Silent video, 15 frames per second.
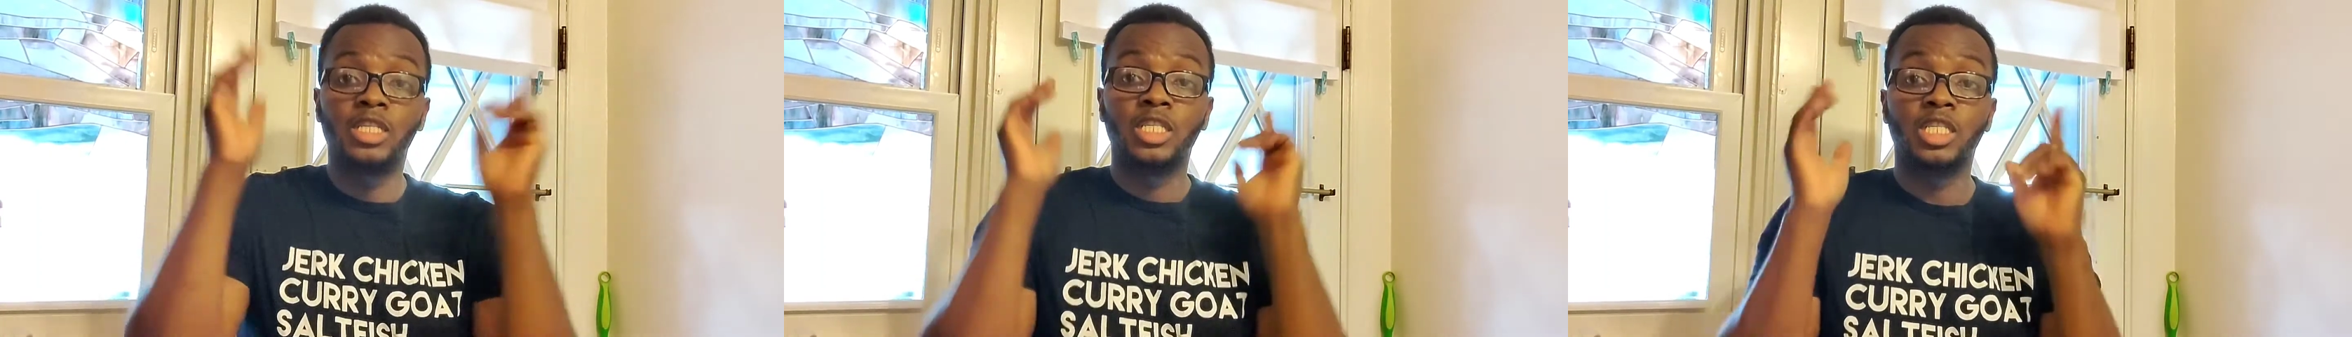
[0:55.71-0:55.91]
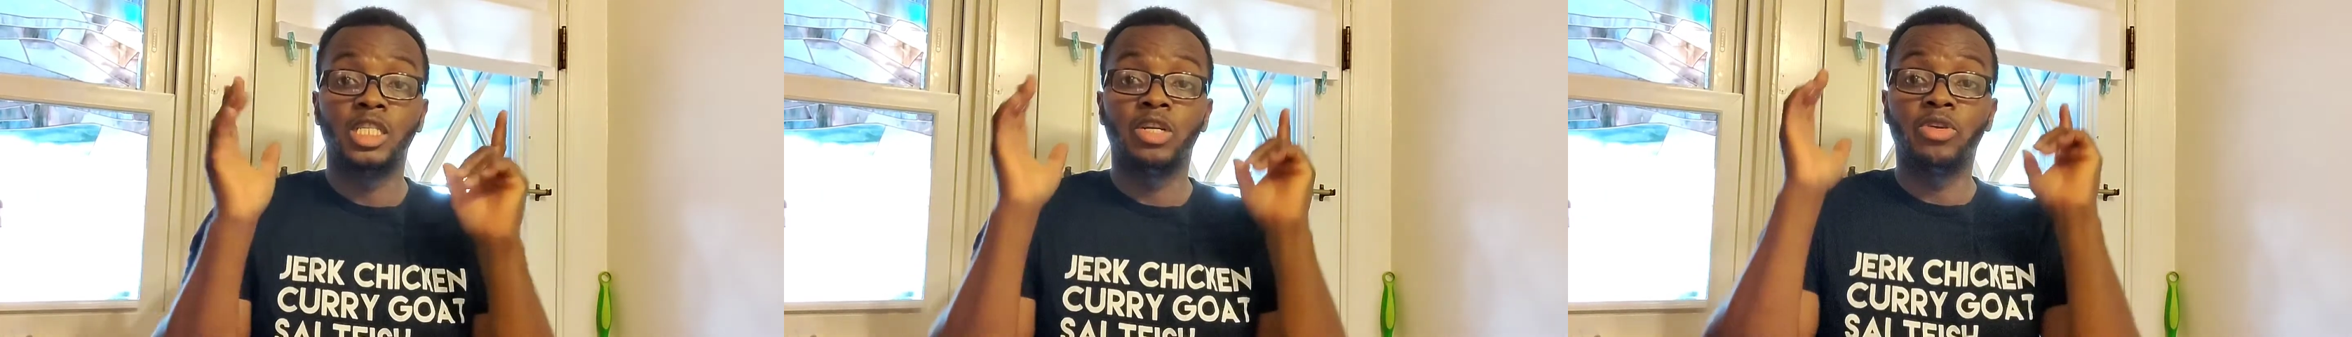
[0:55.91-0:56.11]

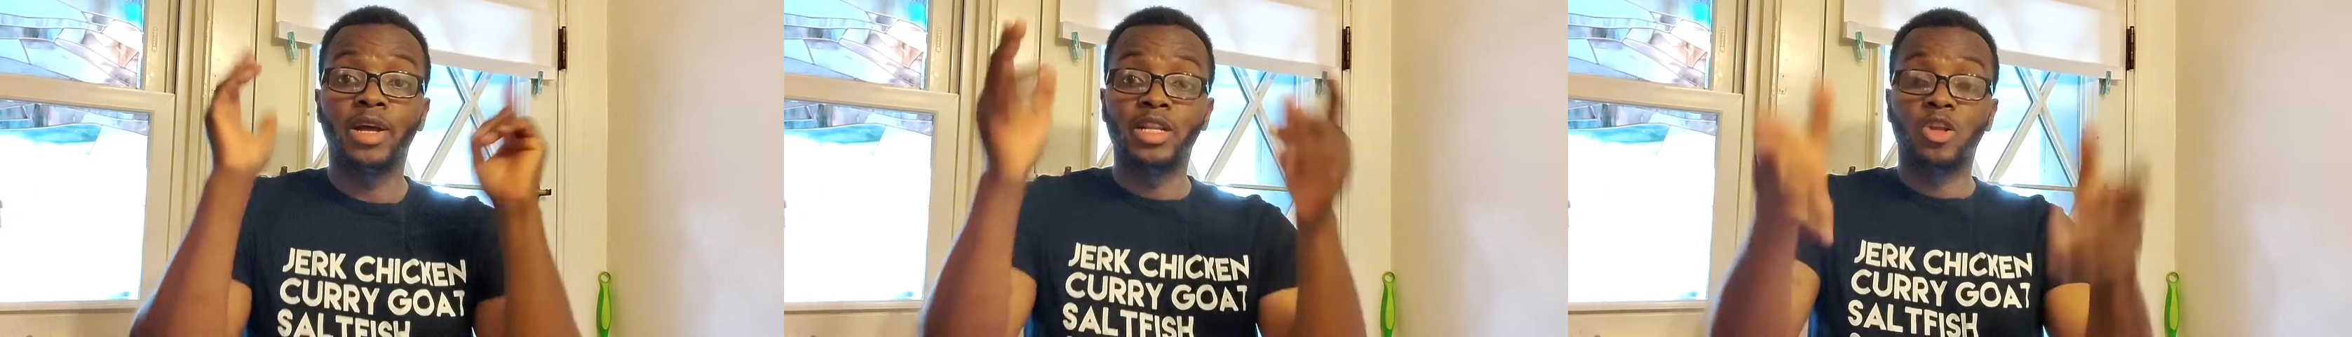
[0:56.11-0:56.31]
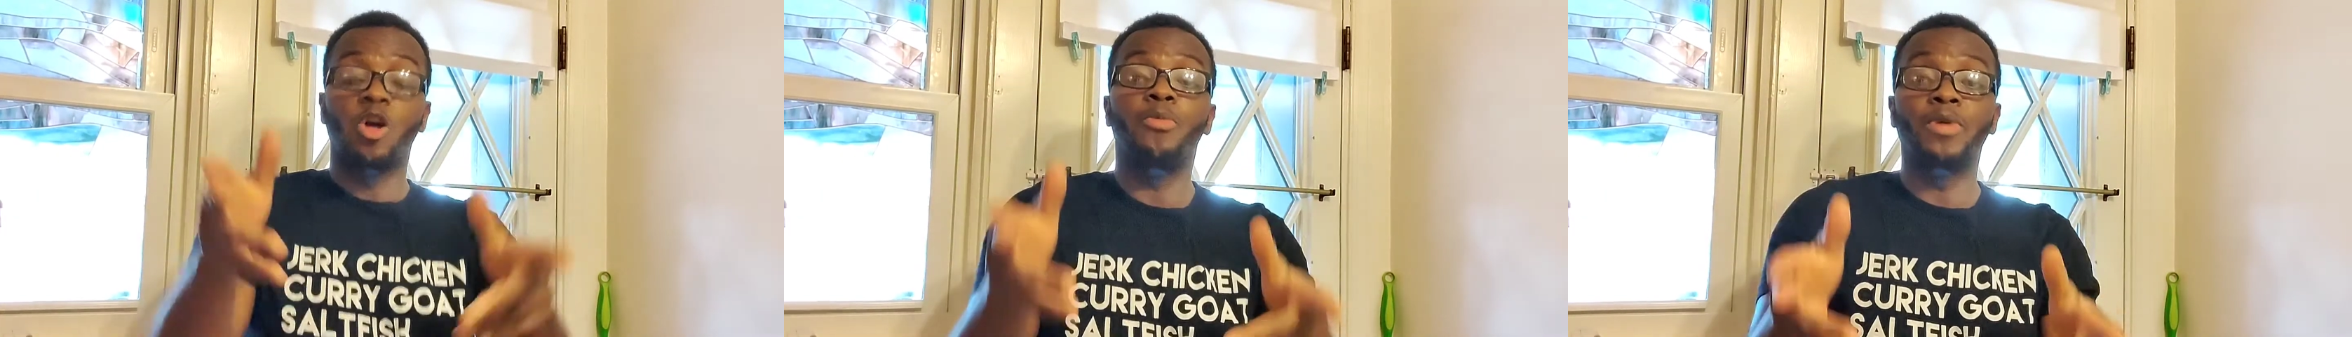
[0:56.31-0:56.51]
share,
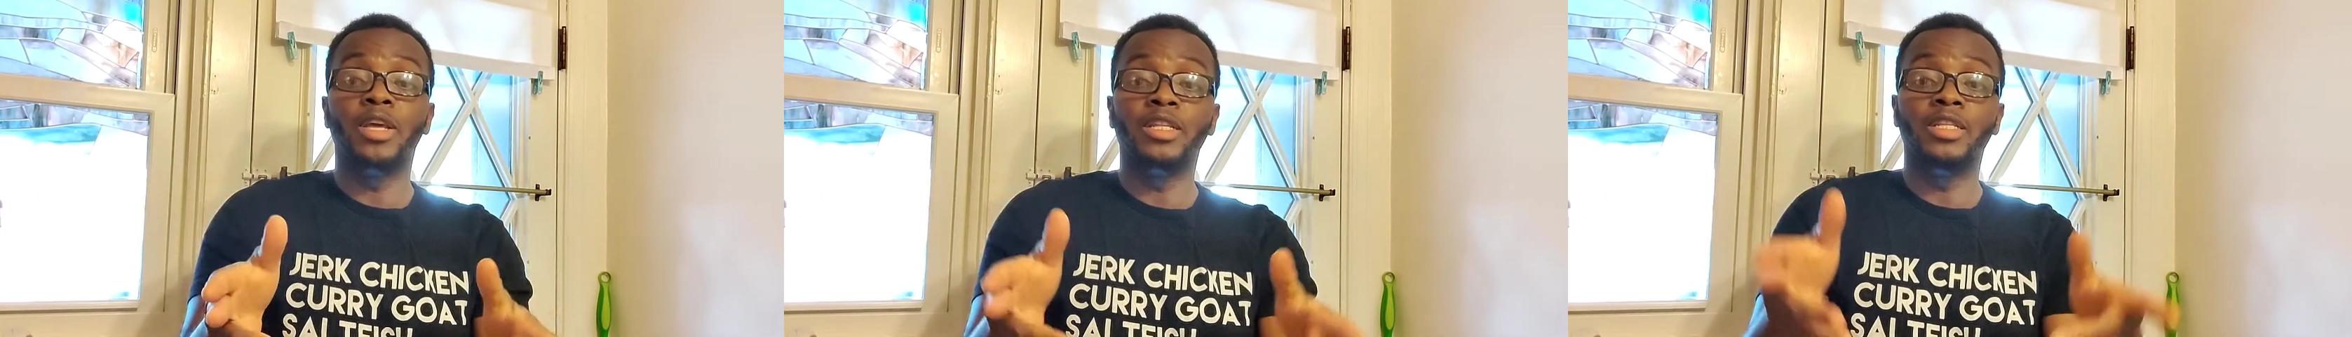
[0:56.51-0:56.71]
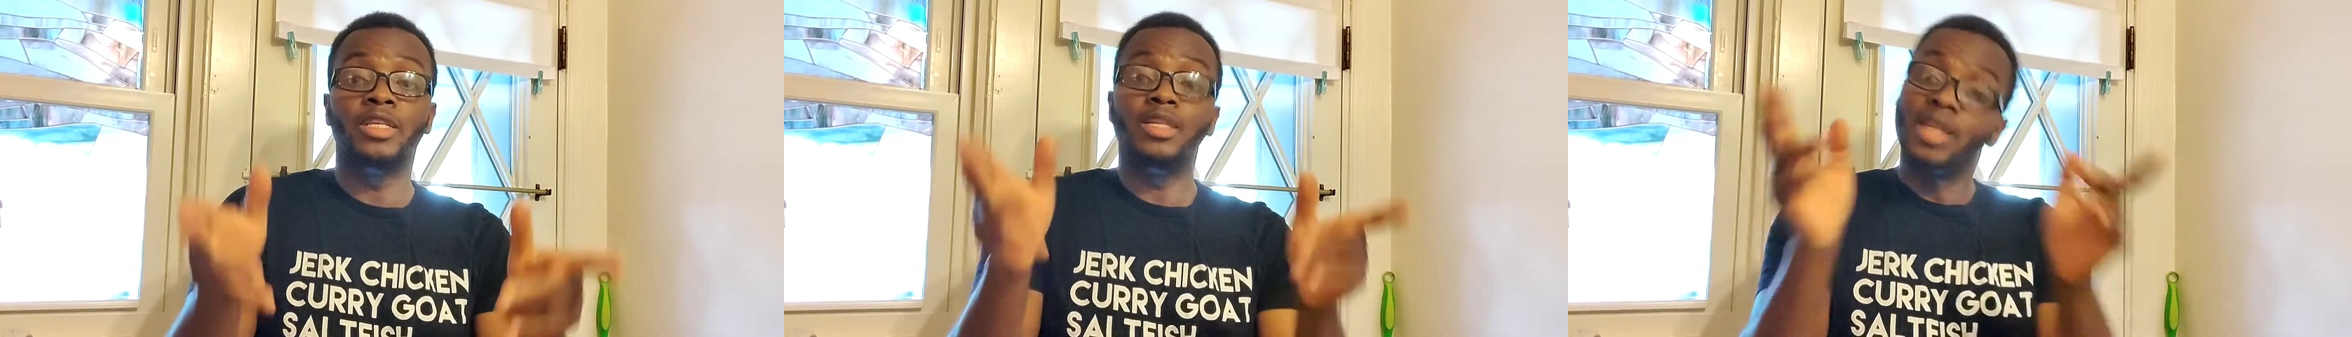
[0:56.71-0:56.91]
and
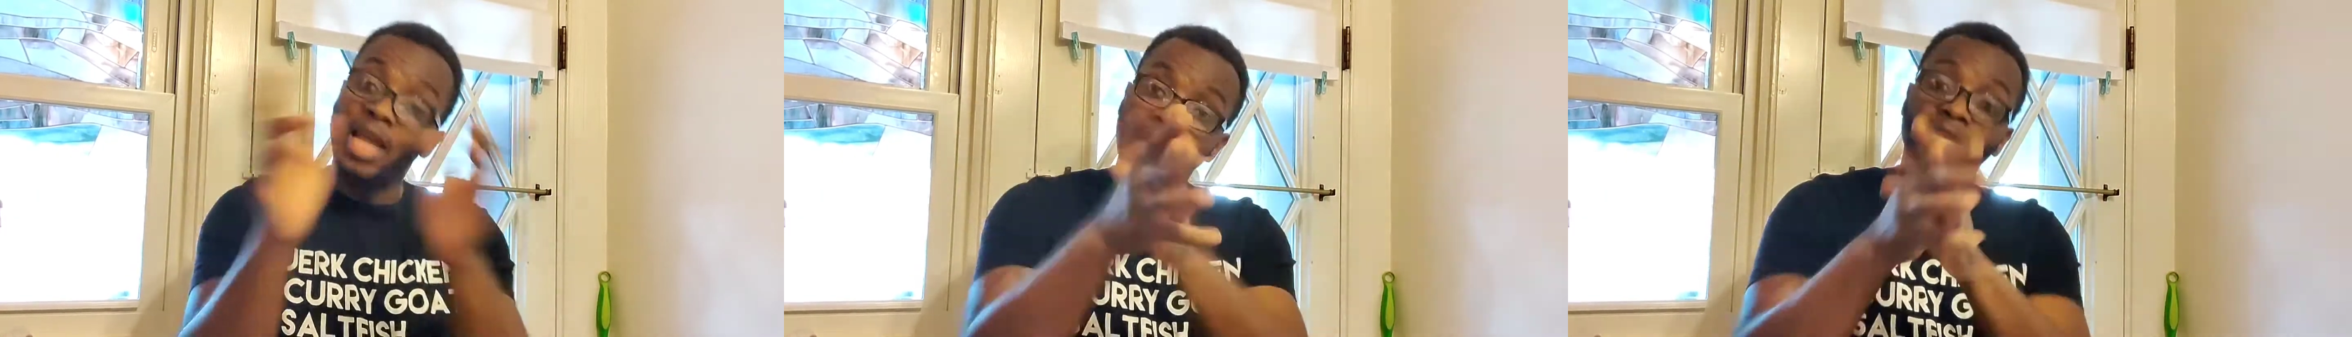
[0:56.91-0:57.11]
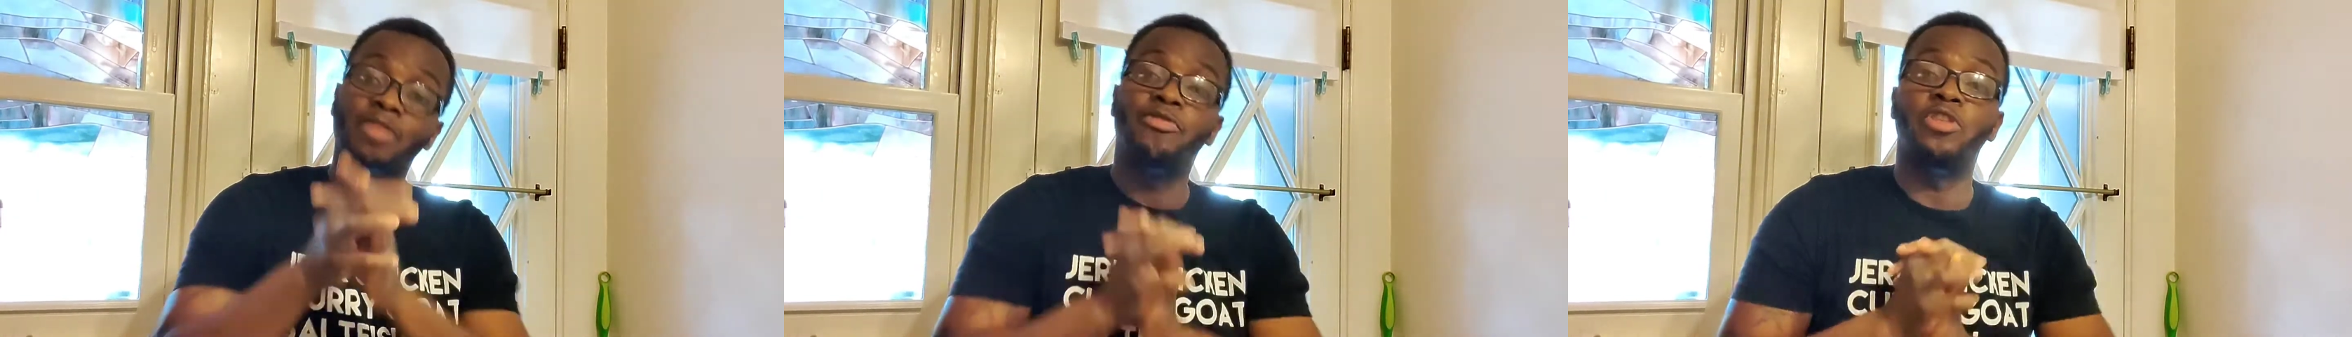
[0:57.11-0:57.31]
comment.
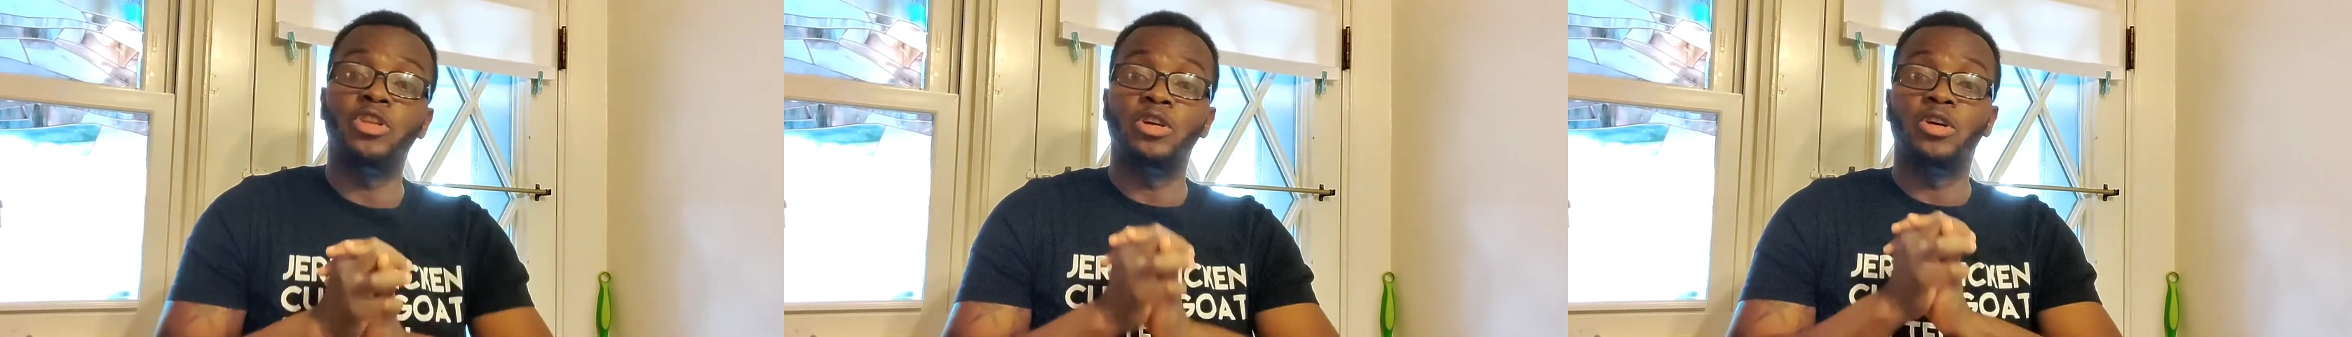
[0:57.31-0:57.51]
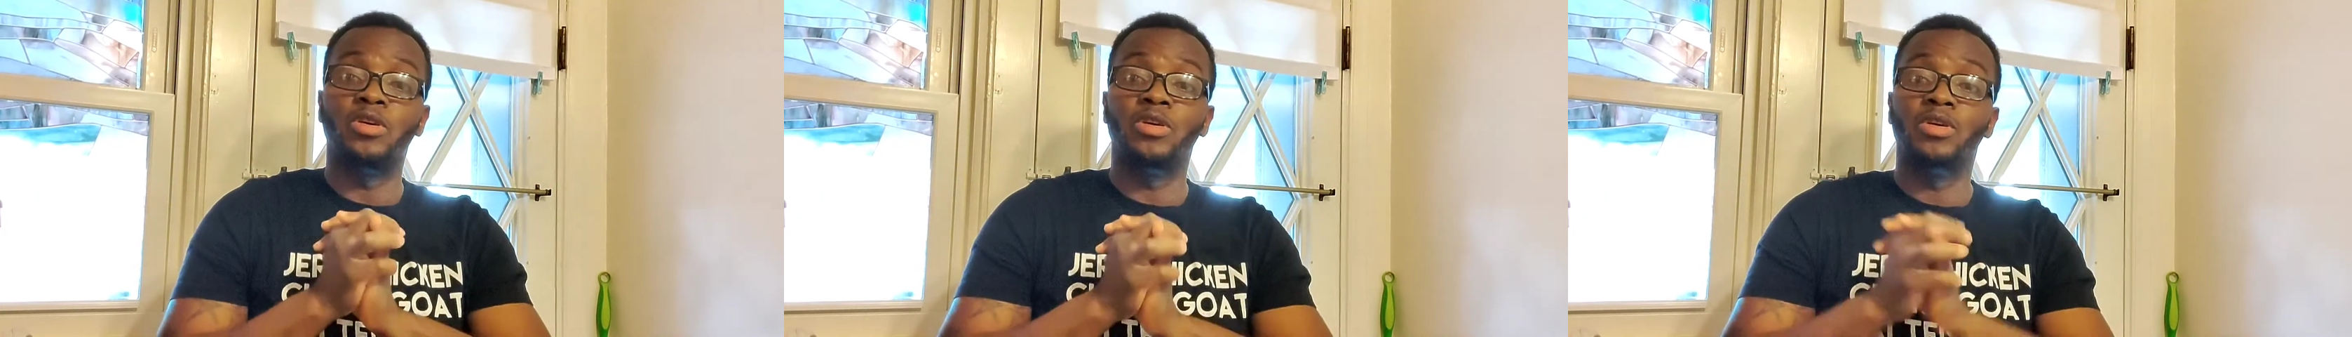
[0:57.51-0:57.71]
Like the
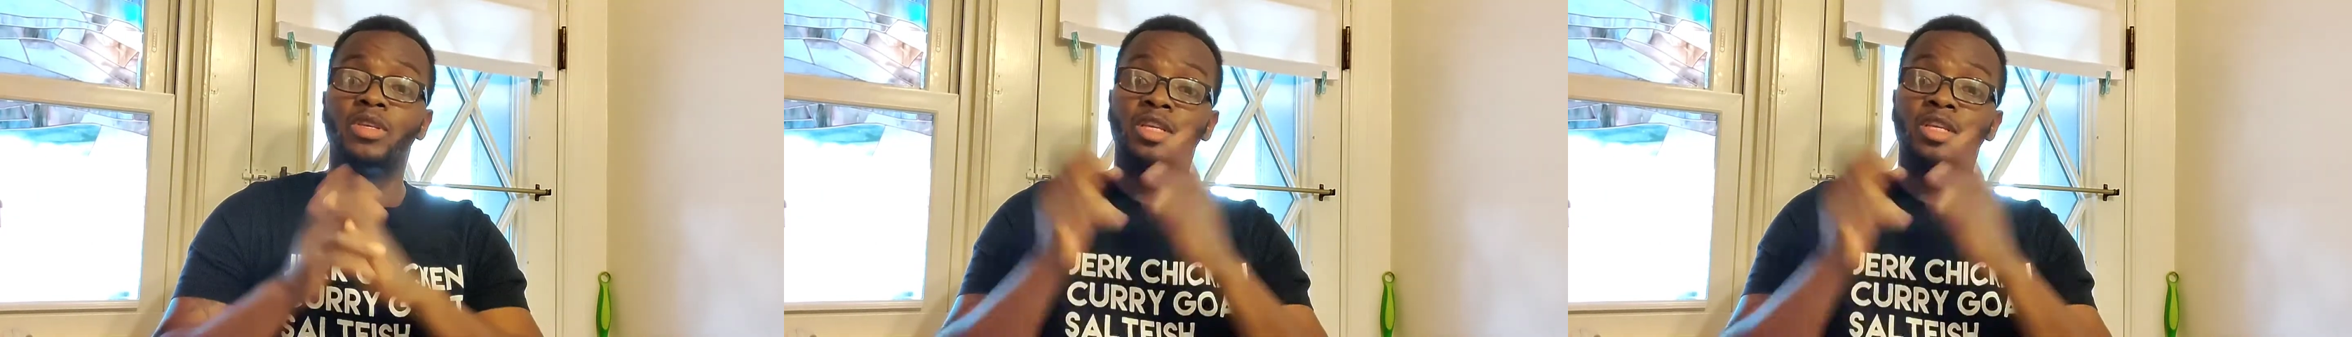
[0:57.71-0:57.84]
video.